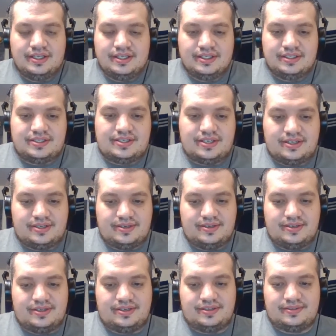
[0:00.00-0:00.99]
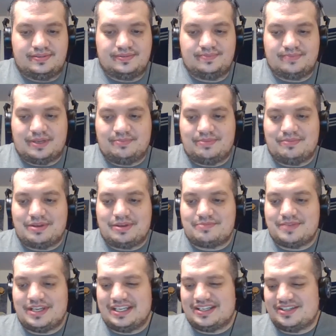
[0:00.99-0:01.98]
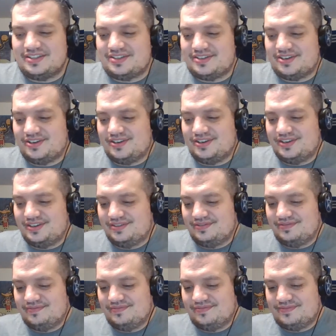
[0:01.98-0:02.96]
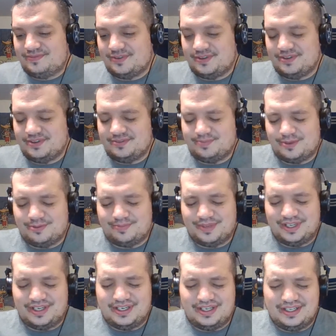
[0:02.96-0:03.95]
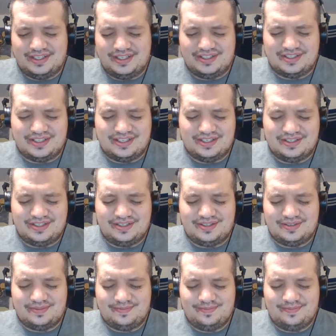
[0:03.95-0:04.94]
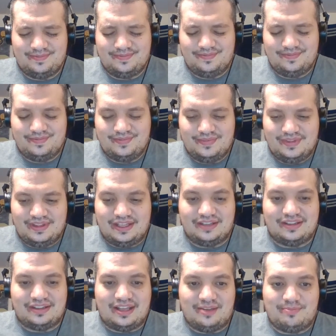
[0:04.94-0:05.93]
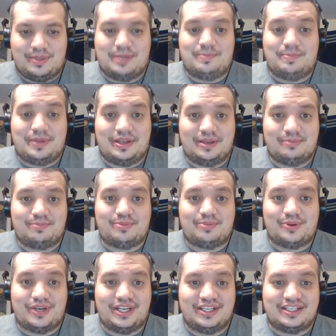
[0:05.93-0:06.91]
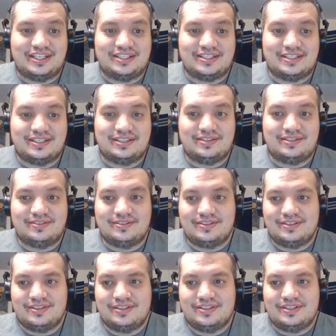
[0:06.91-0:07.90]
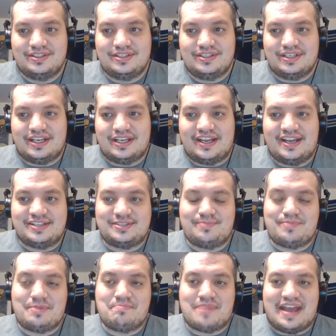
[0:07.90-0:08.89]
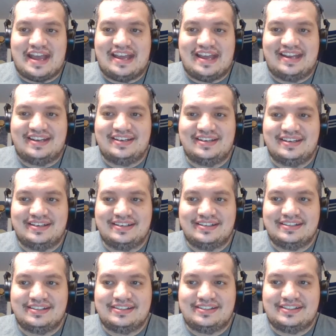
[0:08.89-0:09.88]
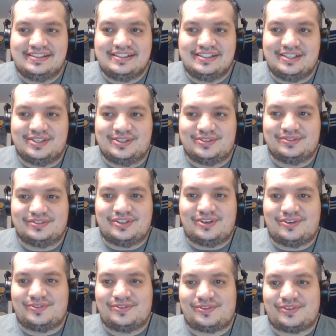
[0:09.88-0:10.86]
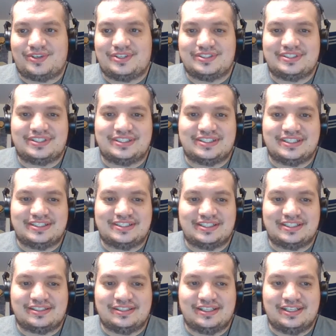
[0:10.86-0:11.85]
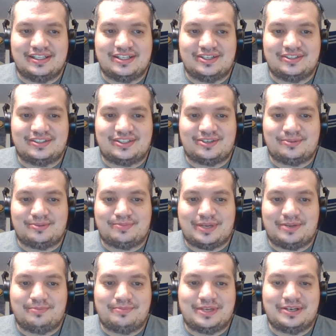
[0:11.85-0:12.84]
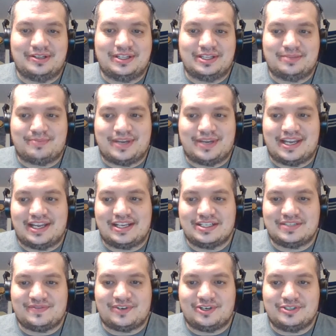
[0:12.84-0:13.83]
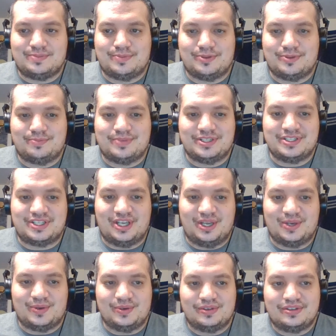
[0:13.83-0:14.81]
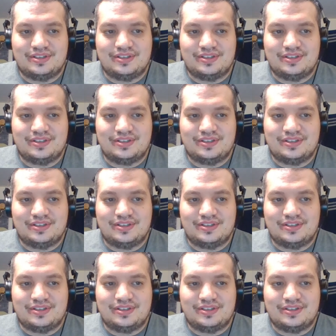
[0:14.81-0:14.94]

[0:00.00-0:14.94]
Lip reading: So my main concern for this bullpen is this. They've been pretty decent. It hasn't been bad. You know, overall statistically, they're about middle of the pack as far as bullpens go.